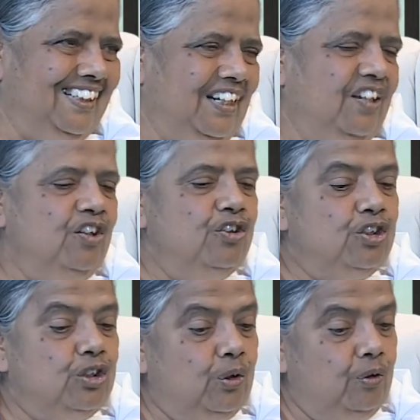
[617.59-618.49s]

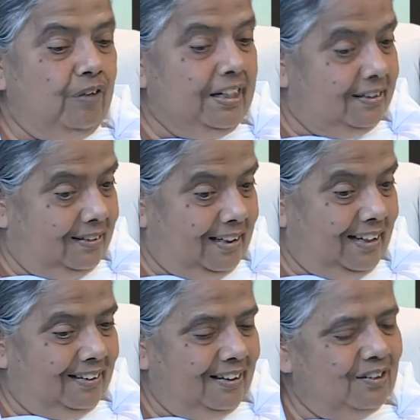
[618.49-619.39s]

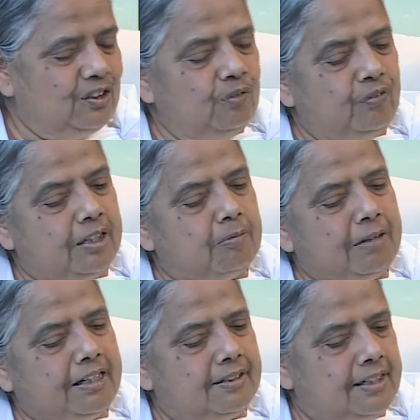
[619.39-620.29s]
Wasted. So with
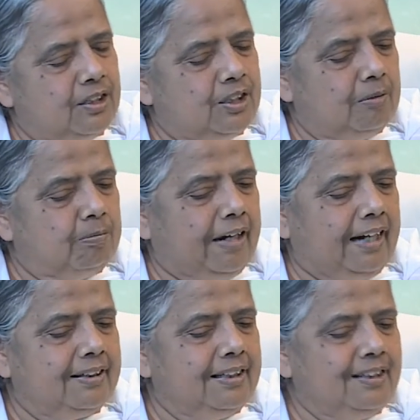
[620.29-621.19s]
meditation
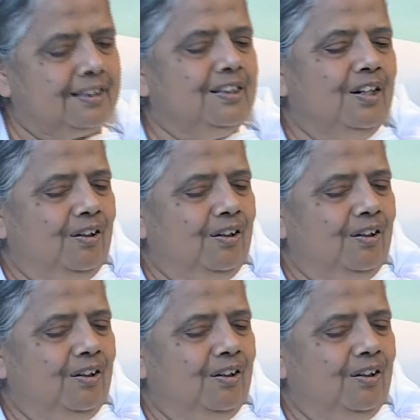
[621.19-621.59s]
practice,